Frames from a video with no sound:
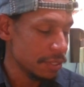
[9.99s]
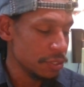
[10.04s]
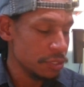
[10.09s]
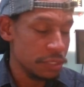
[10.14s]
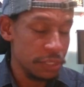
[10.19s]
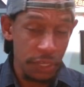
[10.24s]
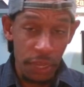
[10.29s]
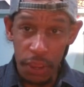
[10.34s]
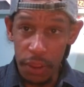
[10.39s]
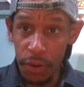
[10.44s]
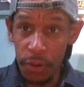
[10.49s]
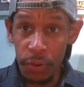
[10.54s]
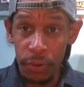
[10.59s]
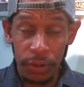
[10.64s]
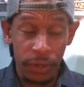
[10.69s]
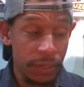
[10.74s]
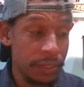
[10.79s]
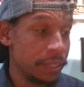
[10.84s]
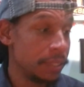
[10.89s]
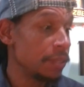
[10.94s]
So,
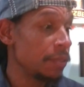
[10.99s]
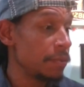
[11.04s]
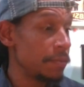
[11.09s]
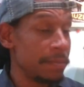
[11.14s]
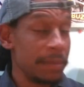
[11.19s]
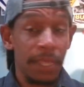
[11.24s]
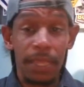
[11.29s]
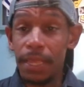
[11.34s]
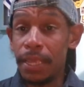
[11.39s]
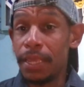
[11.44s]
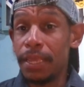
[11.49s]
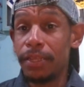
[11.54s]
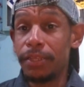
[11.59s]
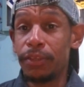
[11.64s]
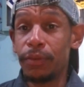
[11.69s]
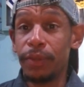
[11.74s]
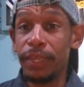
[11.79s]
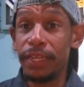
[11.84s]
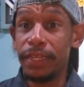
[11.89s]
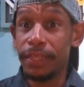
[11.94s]

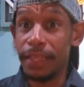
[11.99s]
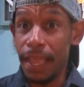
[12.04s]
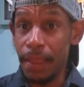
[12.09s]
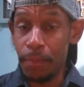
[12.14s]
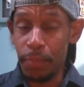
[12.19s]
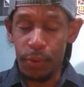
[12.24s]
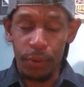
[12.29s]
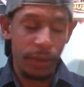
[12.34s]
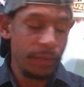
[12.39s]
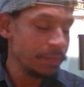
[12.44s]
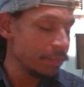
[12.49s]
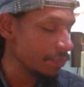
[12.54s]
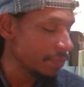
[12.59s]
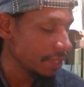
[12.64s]
until we get to that point,